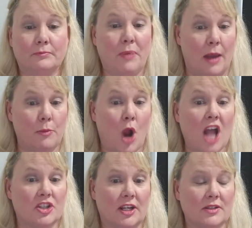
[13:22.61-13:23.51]
pet
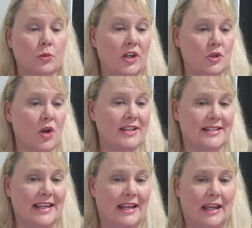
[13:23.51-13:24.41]
project, which was
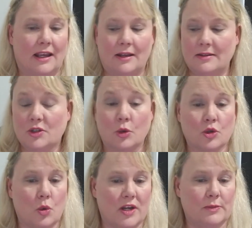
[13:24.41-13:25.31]
getting school
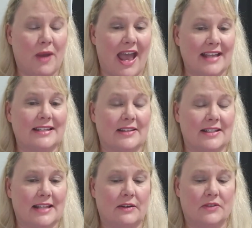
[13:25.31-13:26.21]
choice passed in the
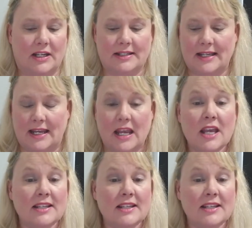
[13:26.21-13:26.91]
state of Tennessee.